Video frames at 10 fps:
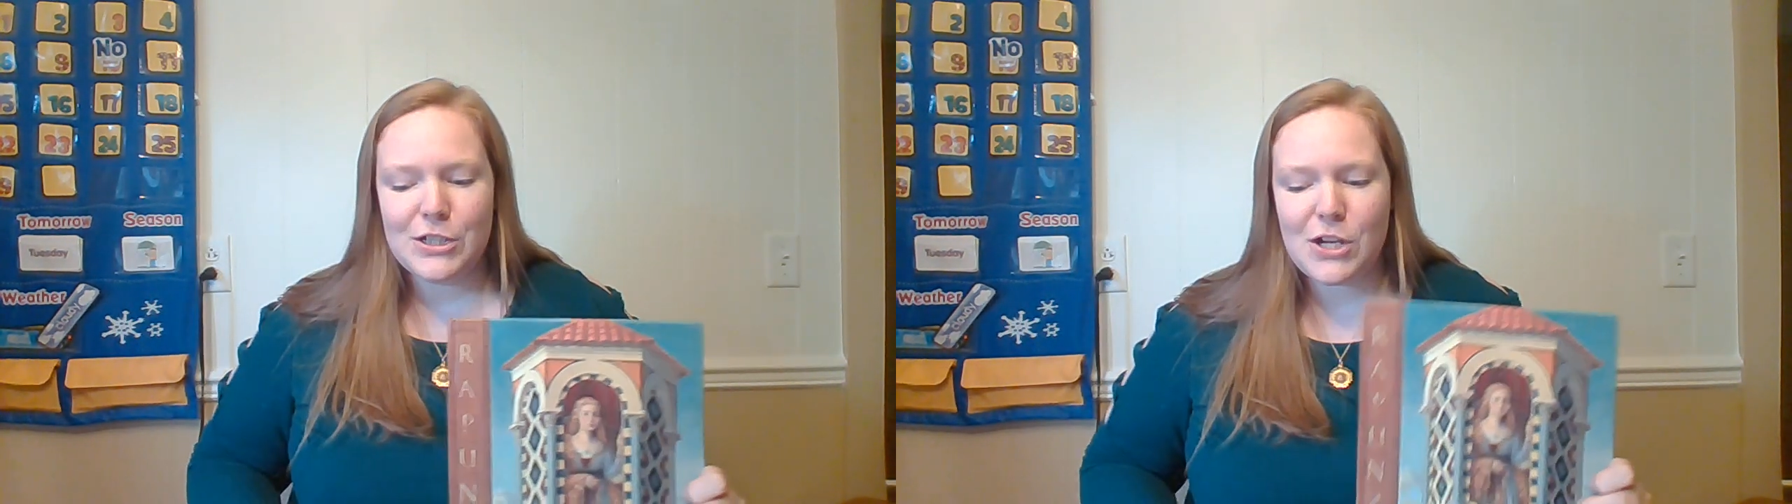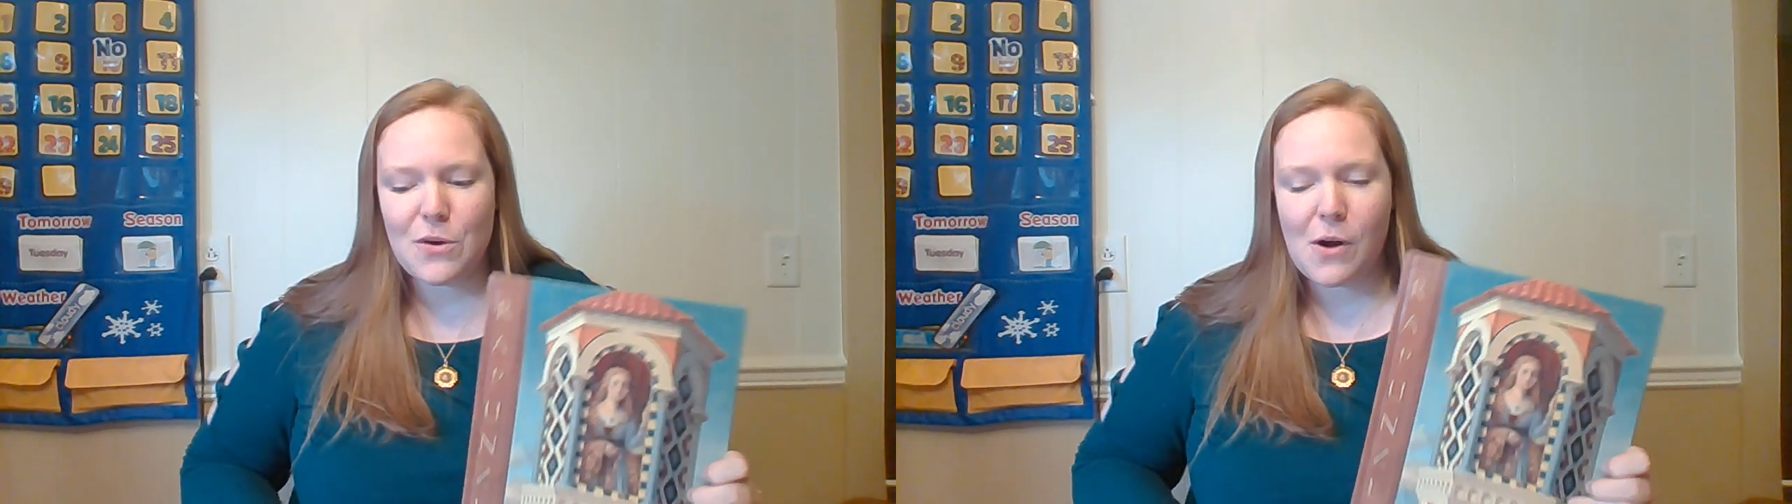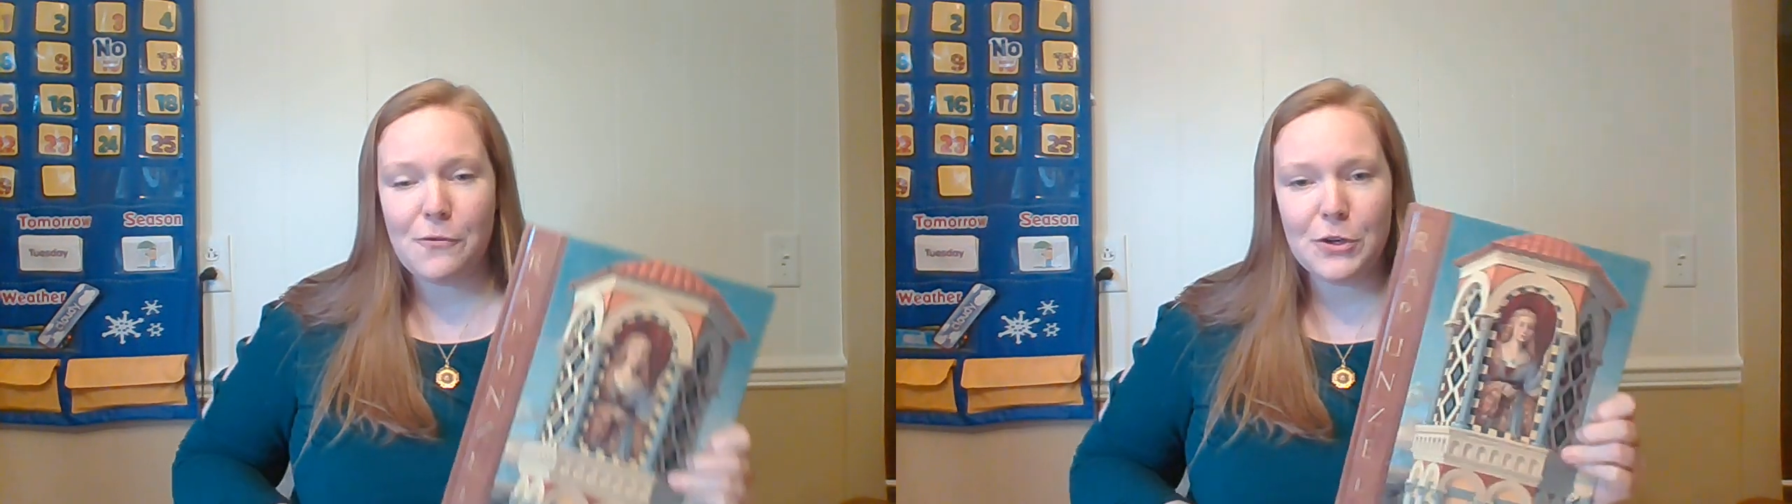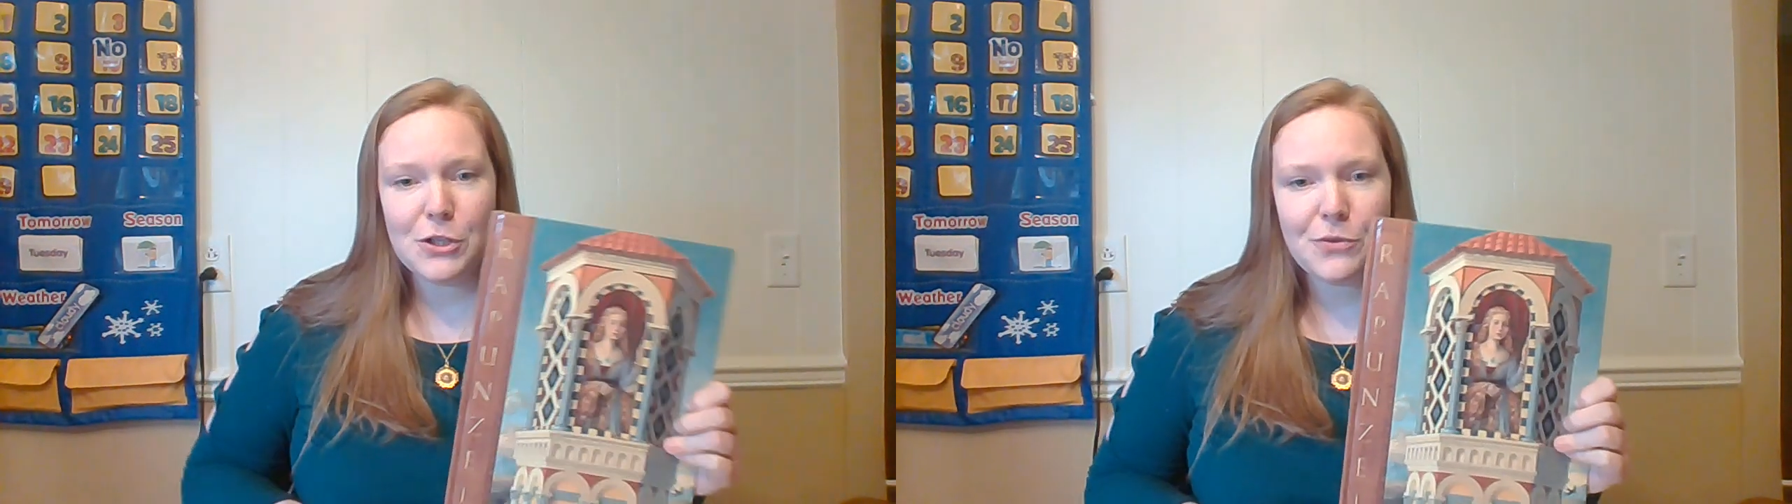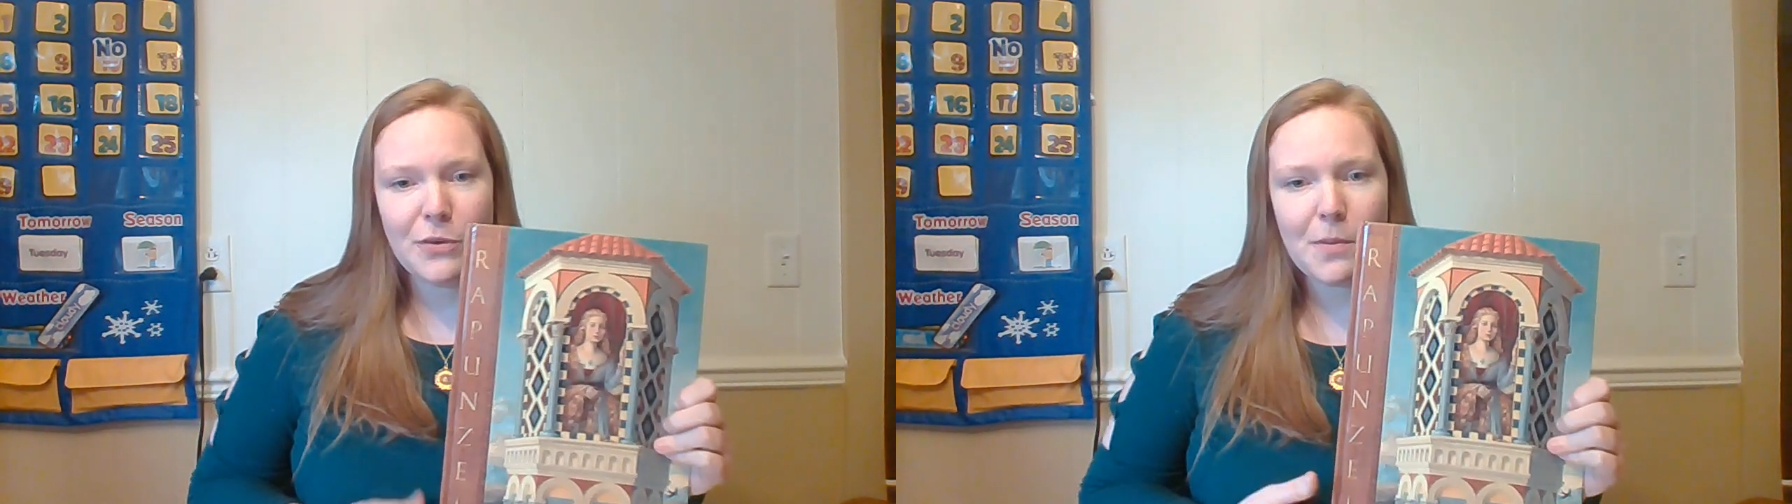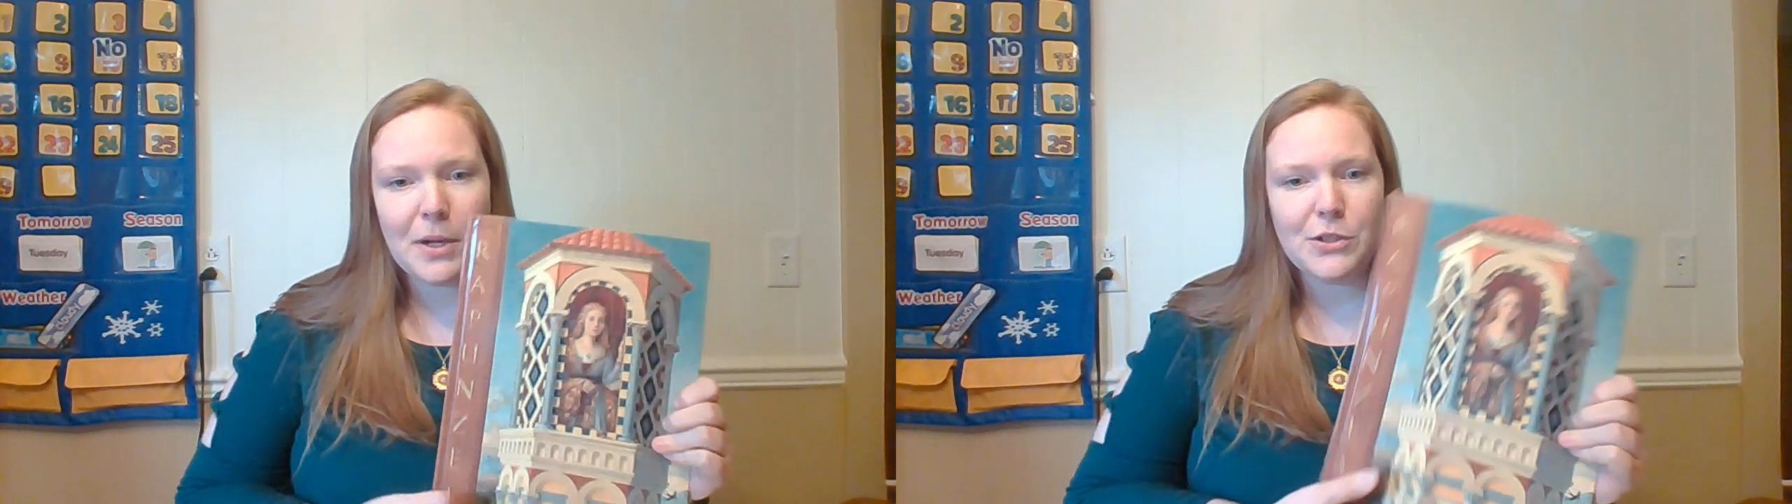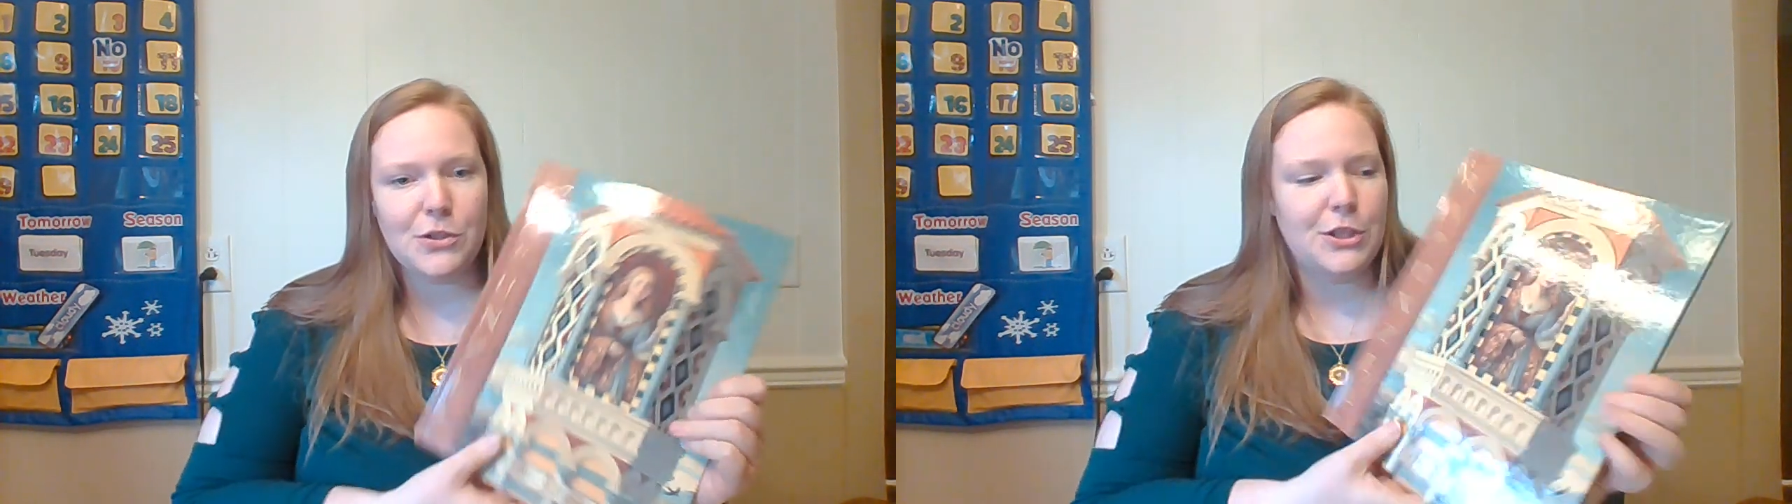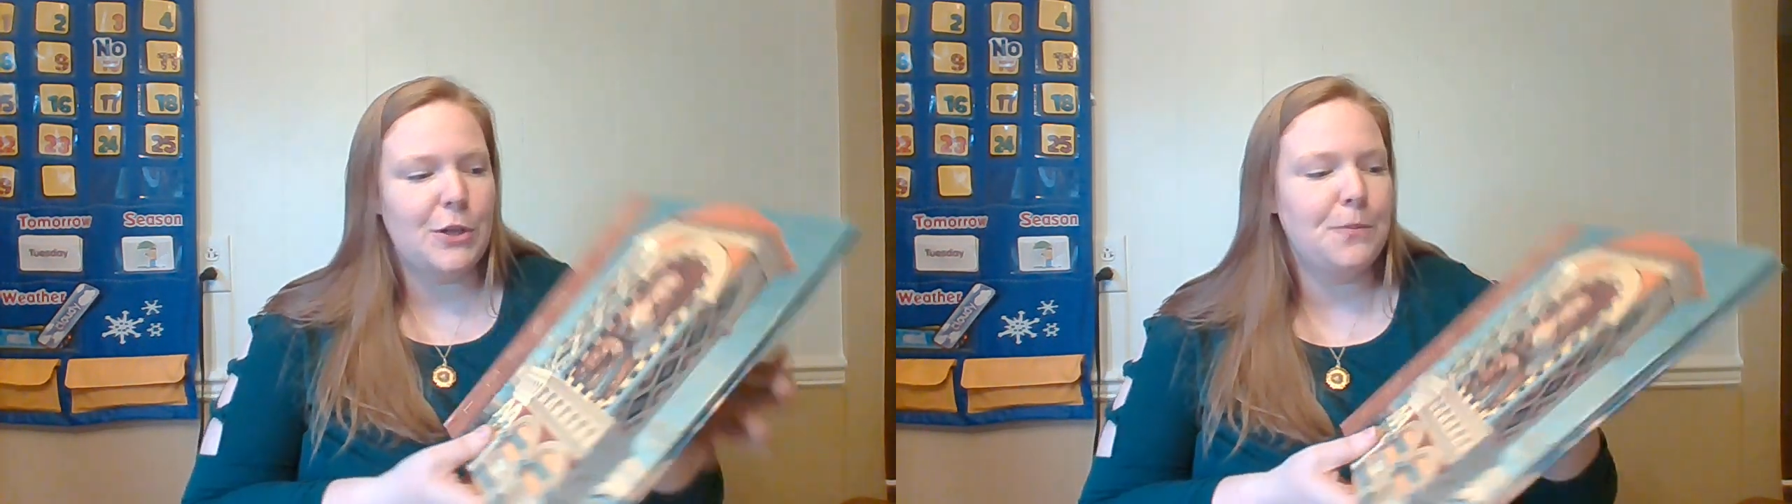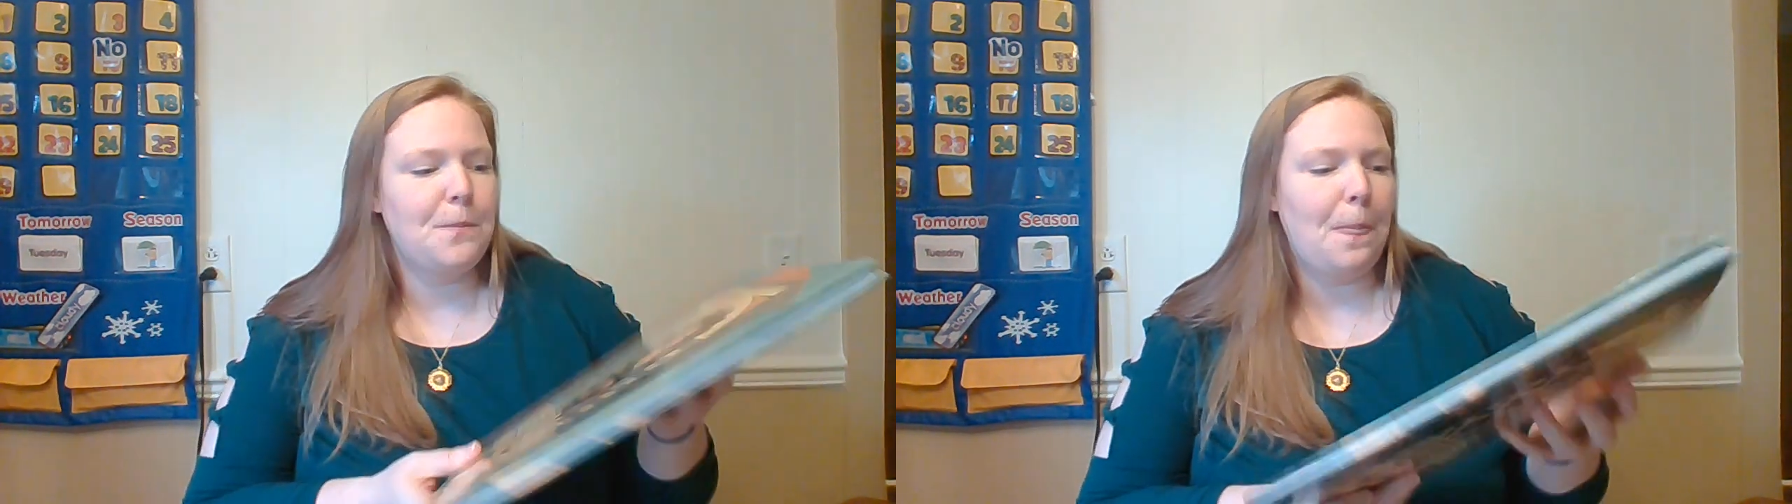So I'll first read Rapunzel to you.